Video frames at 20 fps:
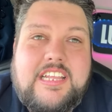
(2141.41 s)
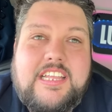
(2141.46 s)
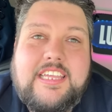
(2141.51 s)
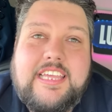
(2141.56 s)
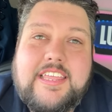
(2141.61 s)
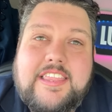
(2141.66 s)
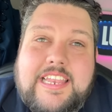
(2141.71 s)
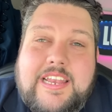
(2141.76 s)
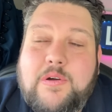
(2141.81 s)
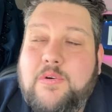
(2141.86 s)

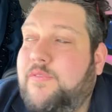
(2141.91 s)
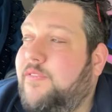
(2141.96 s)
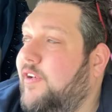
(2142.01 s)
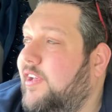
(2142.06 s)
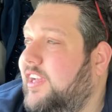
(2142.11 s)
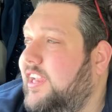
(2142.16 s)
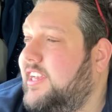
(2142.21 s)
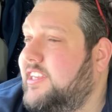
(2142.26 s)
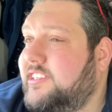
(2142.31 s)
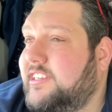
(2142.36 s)
Get the little
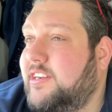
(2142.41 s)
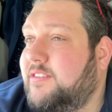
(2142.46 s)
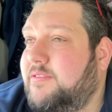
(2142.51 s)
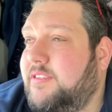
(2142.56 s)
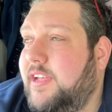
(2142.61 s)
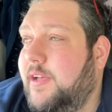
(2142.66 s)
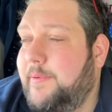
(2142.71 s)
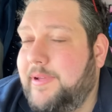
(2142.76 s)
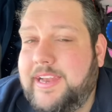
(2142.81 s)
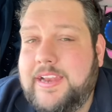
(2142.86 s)
violins out.
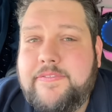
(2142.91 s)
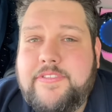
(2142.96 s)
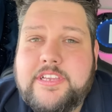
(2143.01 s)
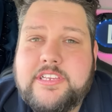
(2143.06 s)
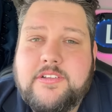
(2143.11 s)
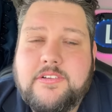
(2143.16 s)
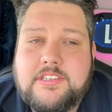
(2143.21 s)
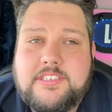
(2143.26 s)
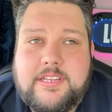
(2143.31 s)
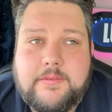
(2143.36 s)
I mean, if this
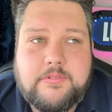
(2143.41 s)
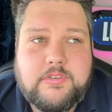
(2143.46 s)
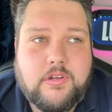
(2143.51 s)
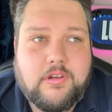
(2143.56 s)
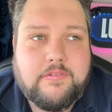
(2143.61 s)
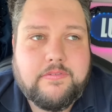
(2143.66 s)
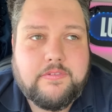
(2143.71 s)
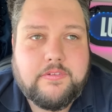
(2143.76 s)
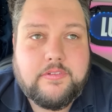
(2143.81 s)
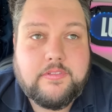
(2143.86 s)
got tipped
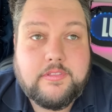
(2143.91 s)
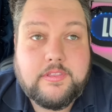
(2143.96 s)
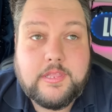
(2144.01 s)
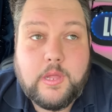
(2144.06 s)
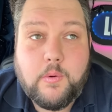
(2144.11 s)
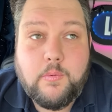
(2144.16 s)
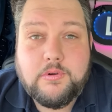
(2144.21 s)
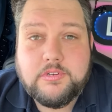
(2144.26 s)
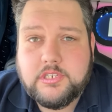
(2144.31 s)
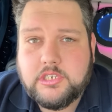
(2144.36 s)
off,
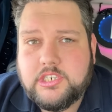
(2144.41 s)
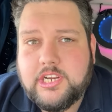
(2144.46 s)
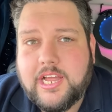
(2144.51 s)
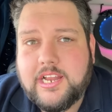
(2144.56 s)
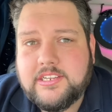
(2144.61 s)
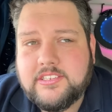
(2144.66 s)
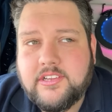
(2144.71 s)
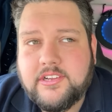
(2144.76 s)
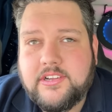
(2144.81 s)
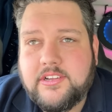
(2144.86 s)
there was a
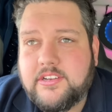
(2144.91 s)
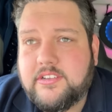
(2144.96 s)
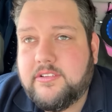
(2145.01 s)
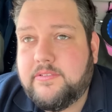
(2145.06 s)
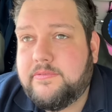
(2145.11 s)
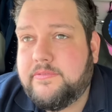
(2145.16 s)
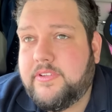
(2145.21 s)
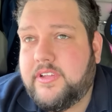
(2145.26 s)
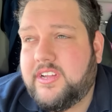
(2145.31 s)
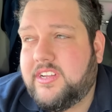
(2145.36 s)
chance I could
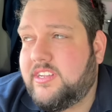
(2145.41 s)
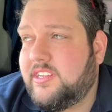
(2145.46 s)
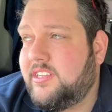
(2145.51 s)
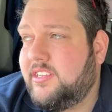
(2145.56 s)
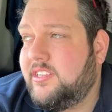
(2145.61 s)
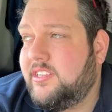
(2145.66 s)
have